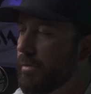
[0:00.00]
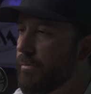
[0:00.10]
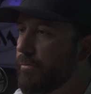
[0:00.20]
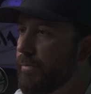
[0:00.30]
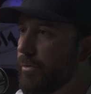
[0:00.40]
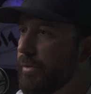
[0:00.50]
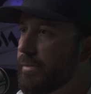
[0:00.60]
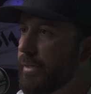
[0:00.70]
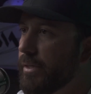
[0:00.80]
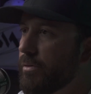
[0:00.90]
fielding
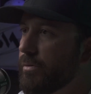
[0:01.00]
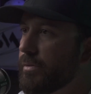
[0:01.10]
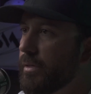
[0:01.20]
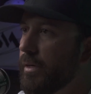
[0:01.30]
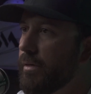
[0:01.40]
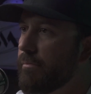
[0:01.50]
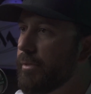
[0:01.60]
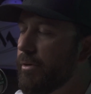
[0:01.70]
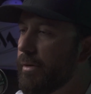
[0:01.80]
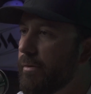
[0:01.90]
skills.
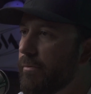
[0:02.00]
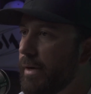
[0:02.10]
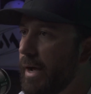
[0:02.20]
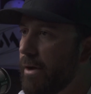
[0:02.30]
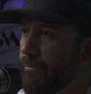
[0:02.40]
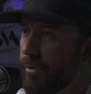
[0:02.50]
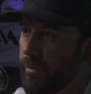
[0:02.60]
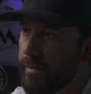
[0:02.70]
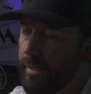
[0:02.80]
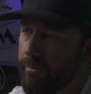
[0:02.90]
You know,
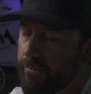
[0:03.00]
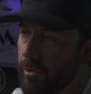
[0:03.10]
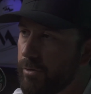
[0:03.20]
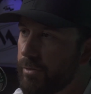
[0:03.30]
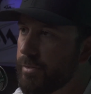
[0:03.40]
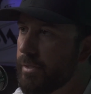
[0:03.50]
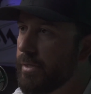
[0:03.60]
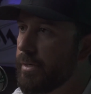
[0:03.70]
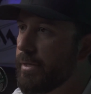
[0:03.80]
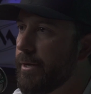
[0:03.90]
outfielders, infielders,
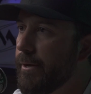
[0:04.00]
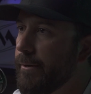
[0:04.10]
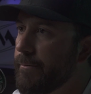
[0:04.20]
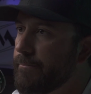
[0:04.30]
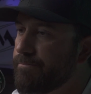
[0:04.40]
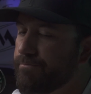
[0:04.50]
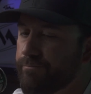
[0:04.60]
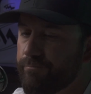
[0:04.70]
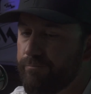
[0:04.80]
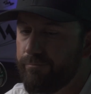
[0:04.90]

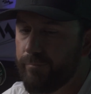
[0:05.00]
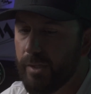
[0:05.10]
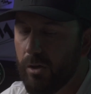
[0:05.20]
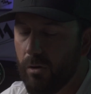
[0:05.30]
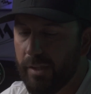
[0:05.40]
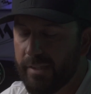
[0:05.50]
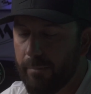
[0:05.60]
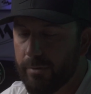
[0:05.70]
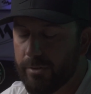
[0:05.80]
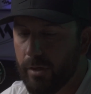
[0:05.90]
all that
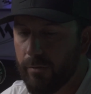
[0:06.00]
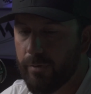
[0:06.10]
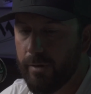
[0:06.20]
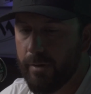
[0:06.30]
type of stuff.